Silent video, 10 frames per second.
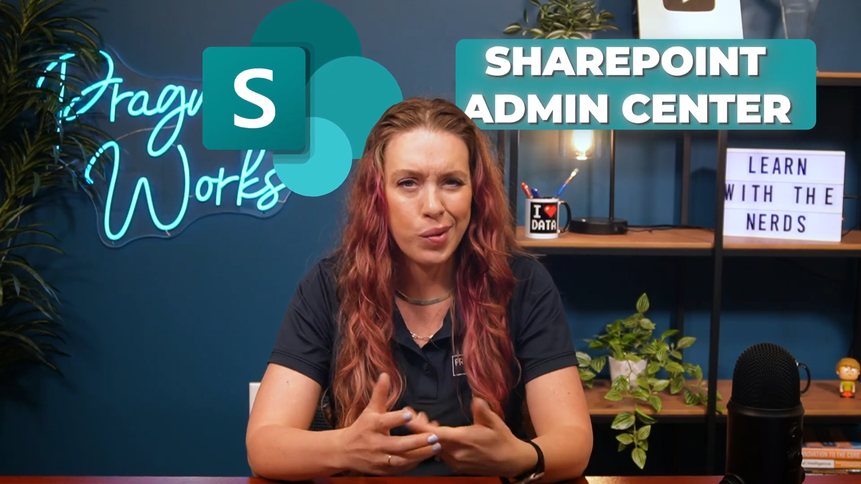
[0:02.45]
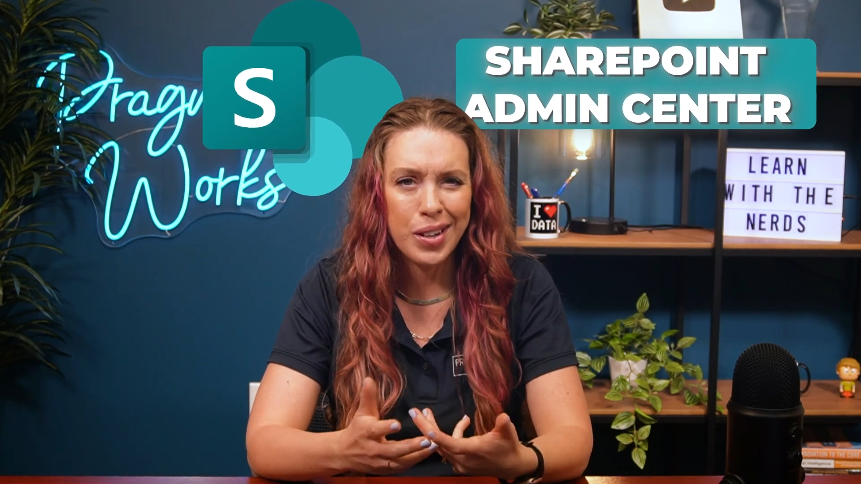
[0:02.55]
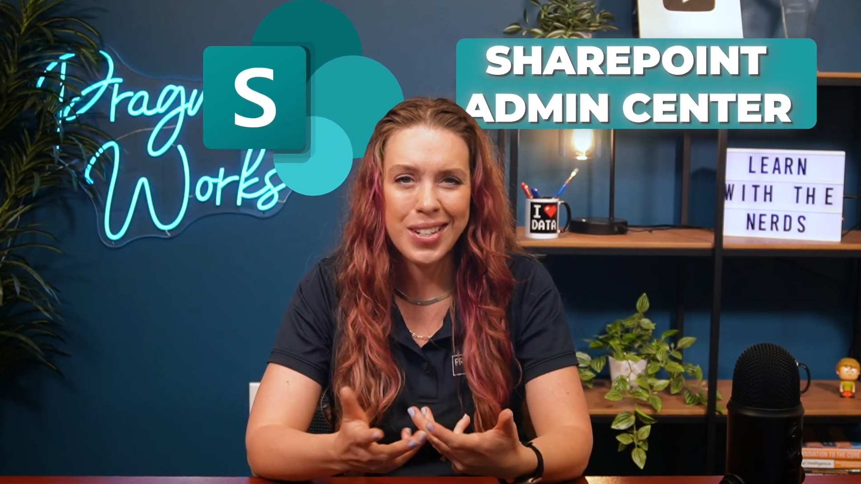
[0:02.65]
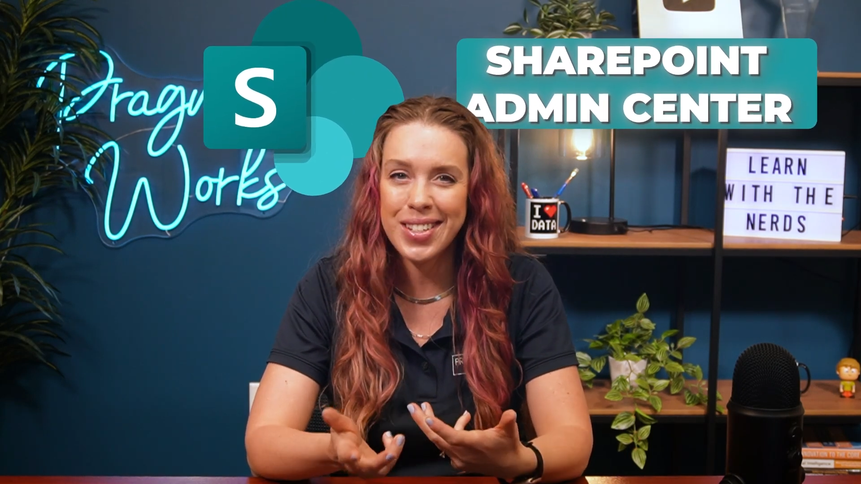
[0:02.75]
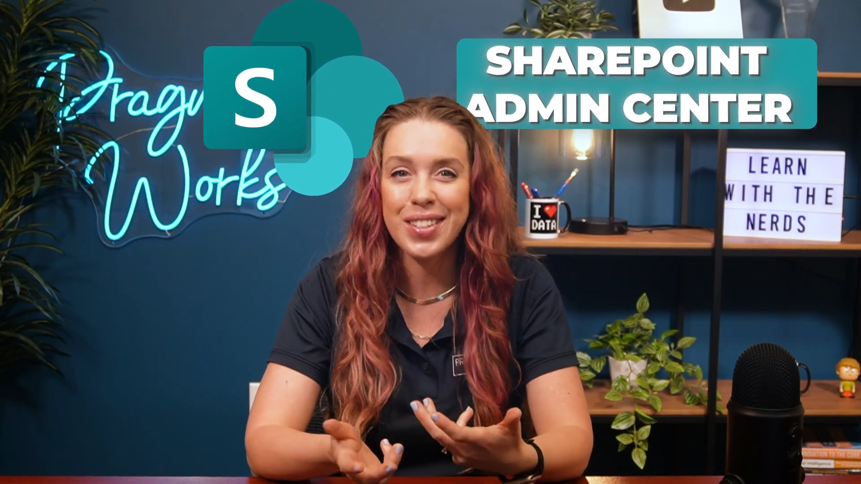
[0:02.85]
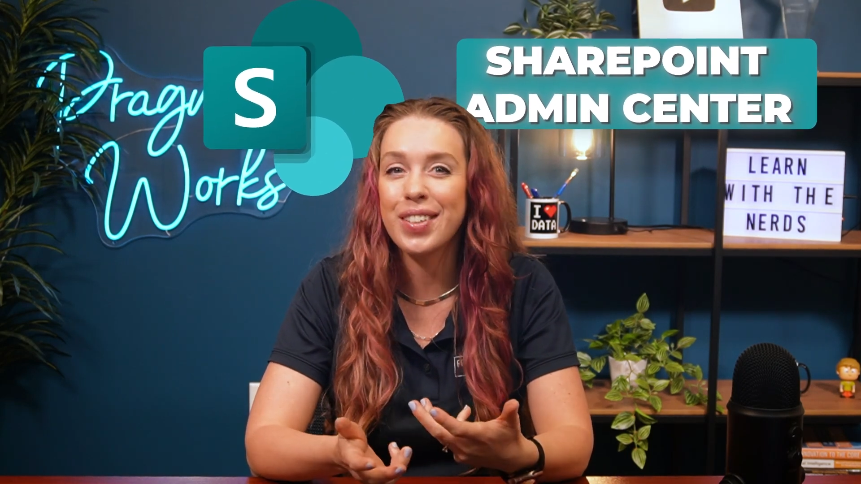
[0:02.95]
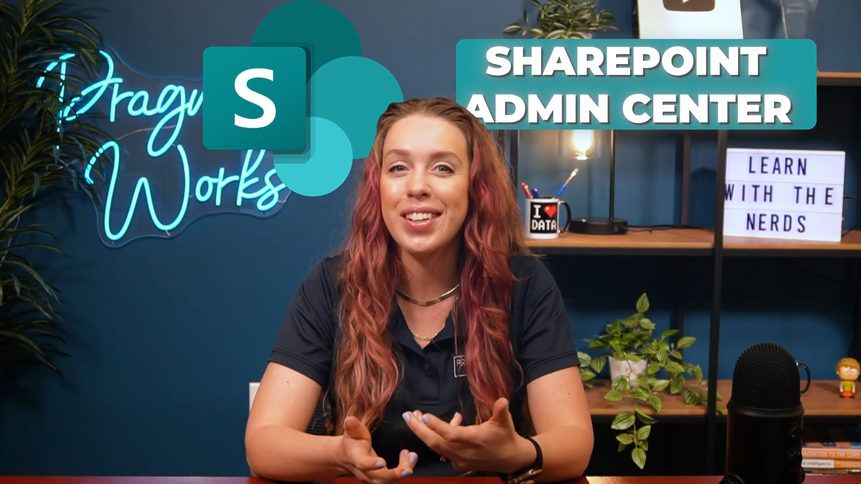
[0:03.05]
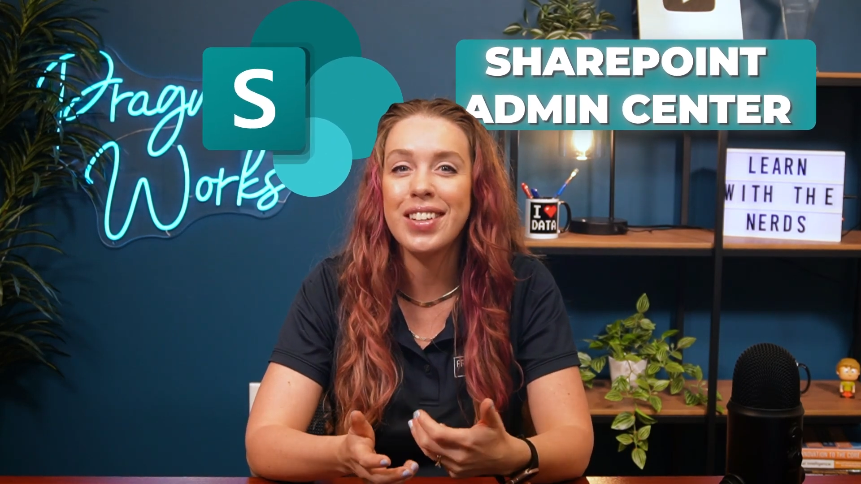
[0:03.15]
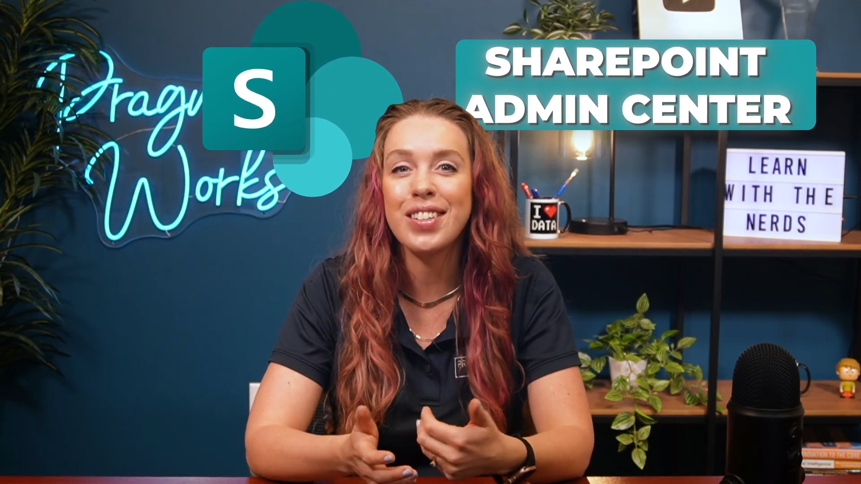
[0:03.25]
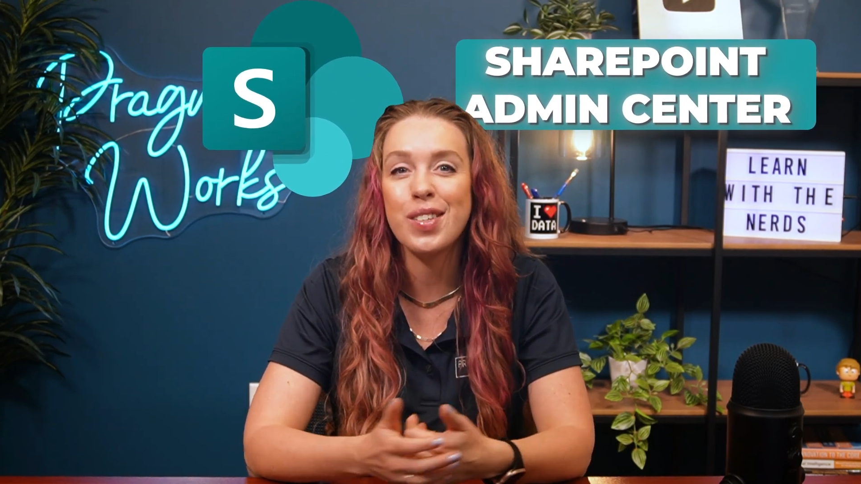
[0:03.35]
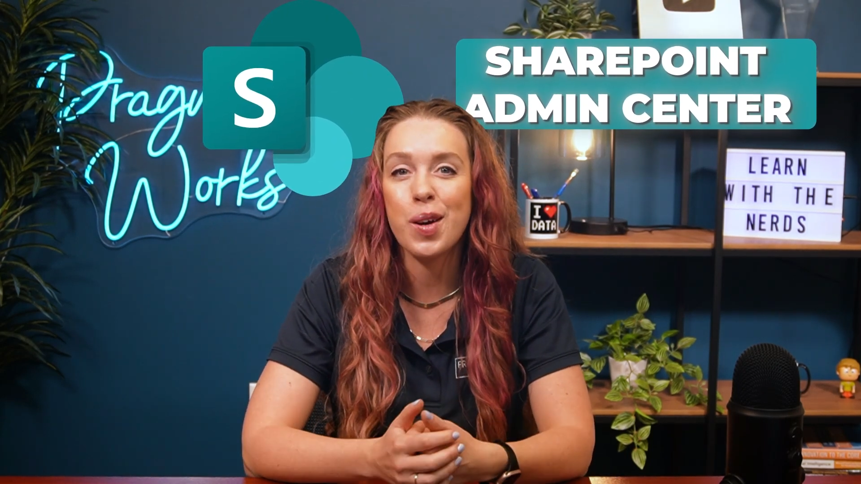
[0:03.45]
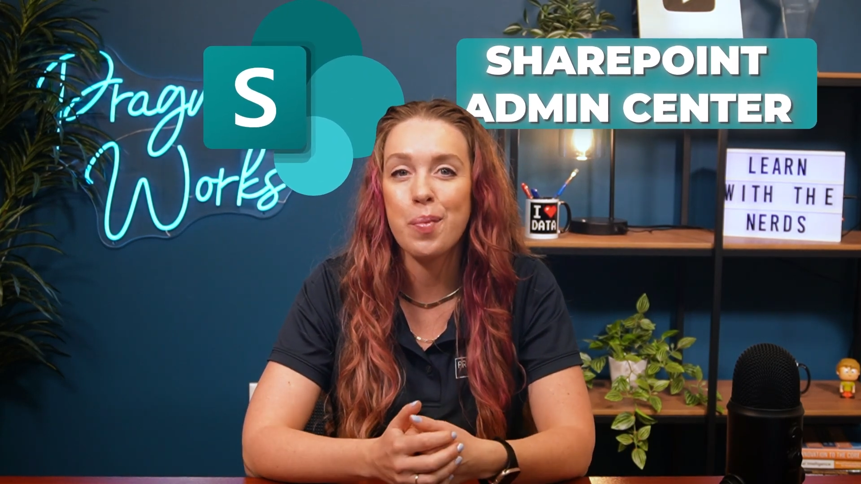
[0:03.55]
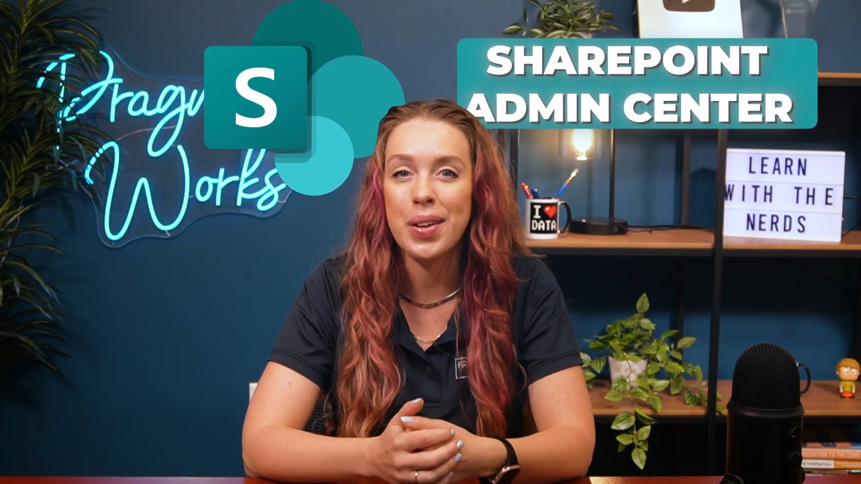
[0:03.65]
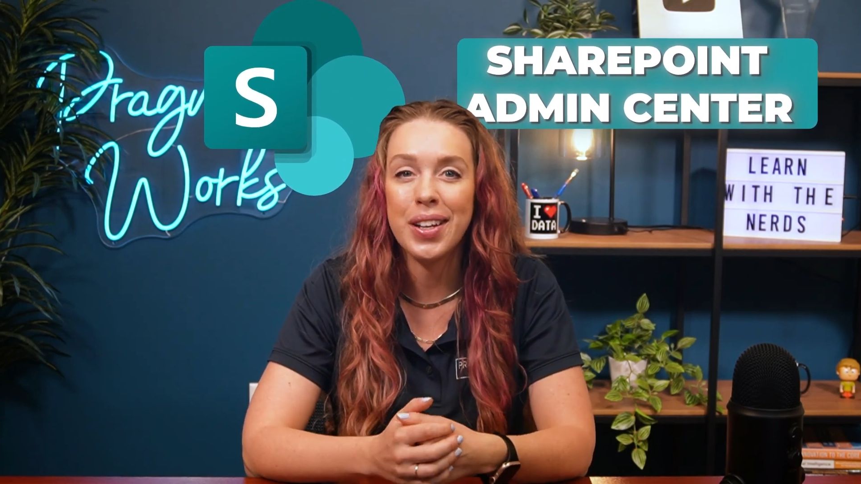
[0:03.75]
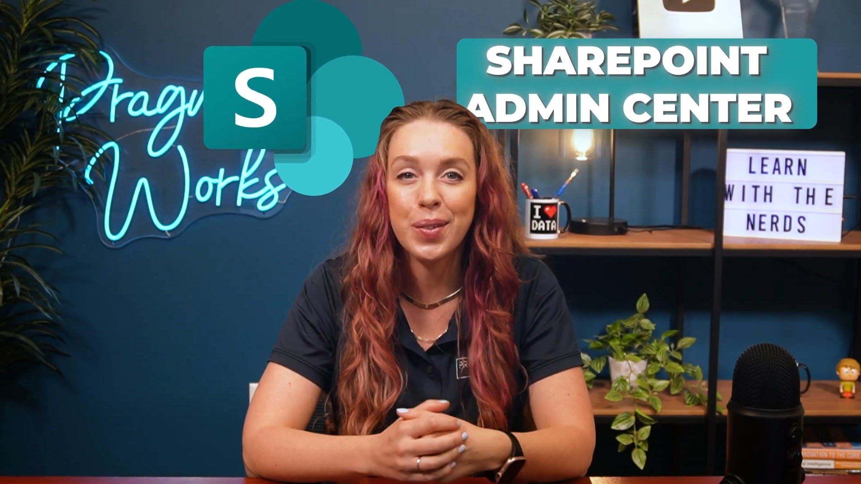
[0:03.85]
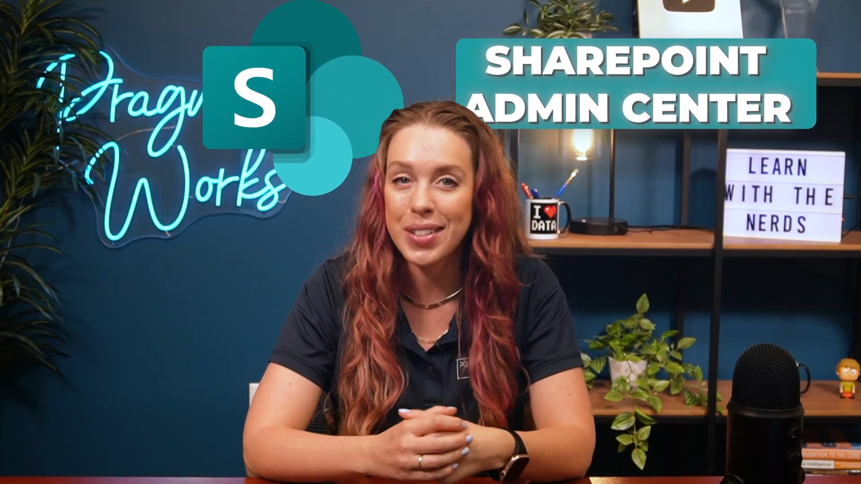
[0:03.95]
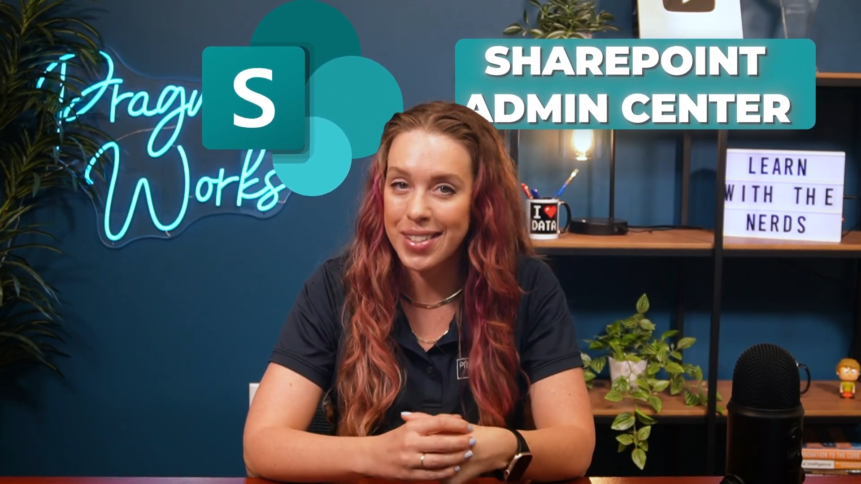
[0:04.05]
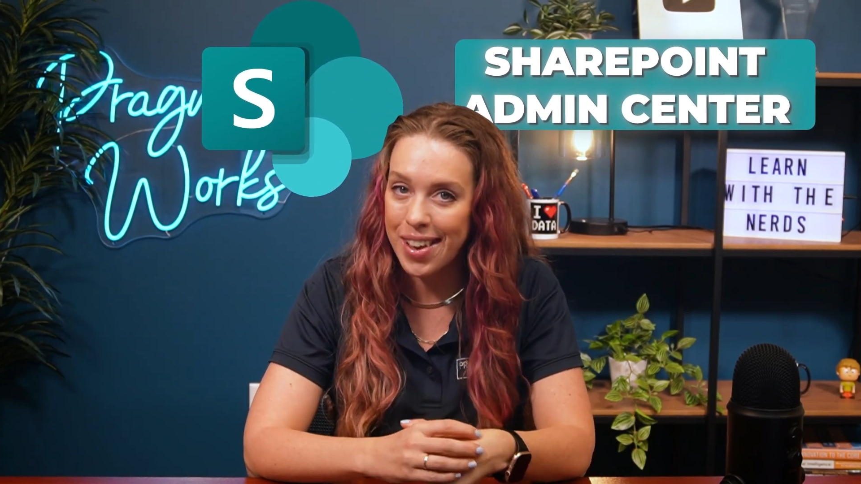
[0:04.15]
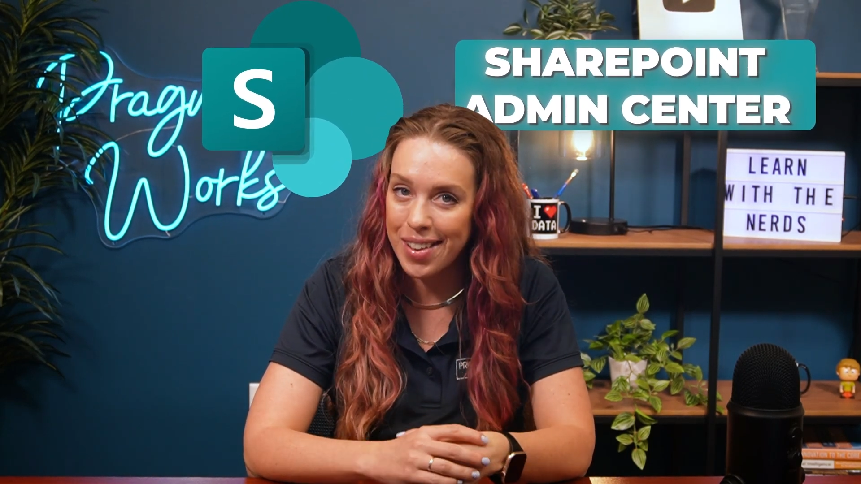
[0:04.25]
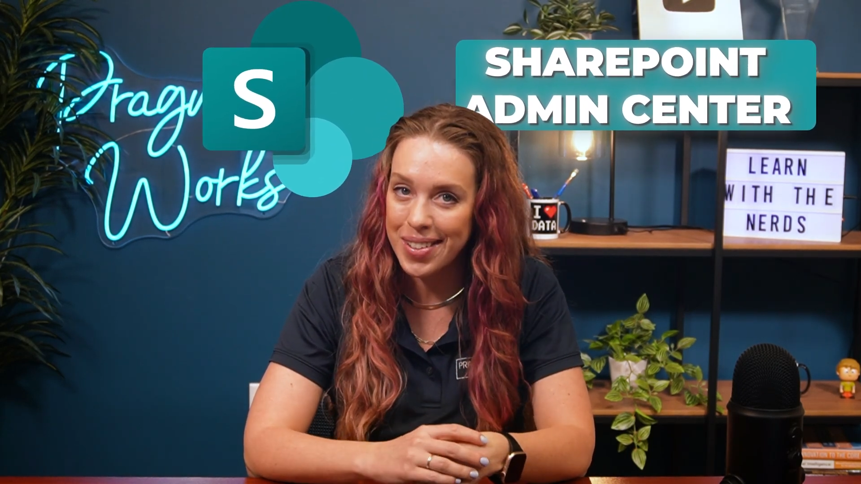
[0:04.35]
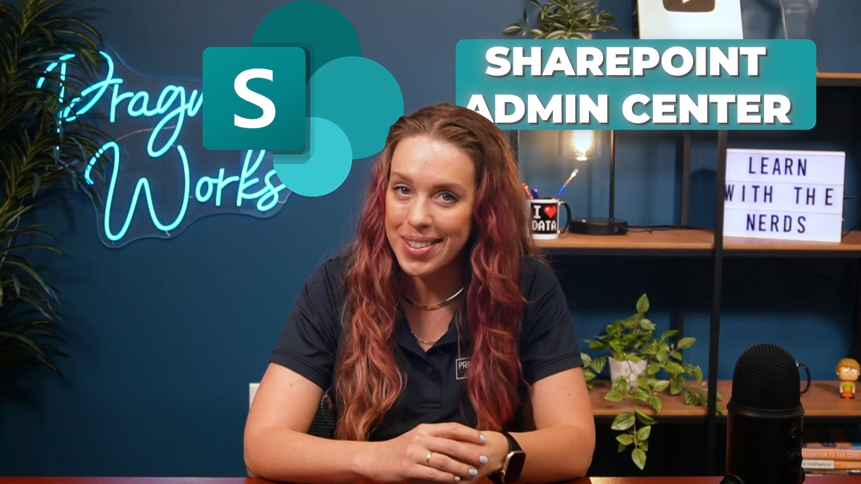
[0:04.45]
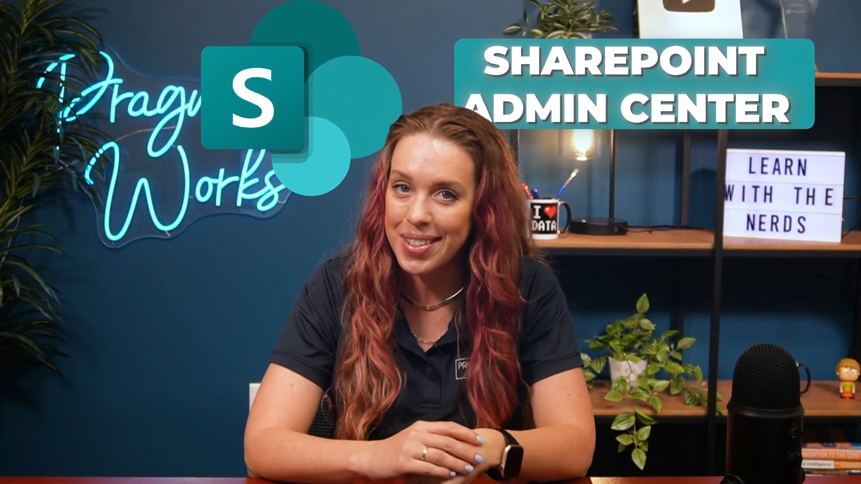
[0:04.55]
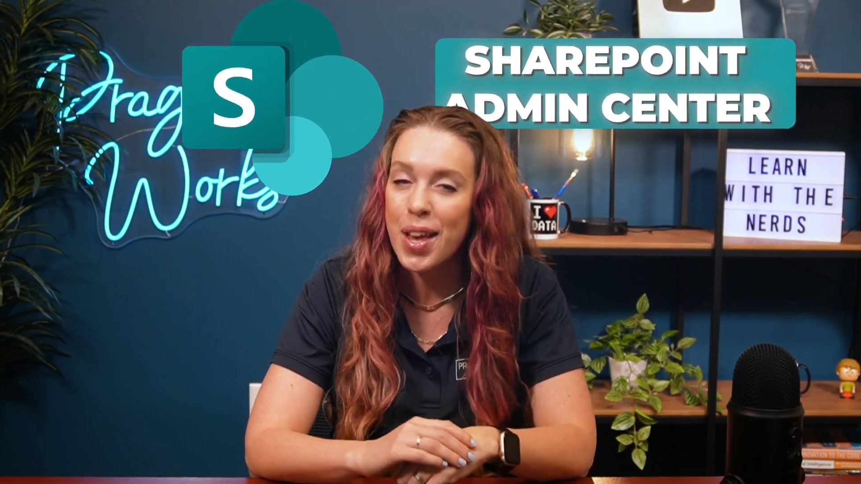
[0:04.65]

or just looking to sharpen your skills?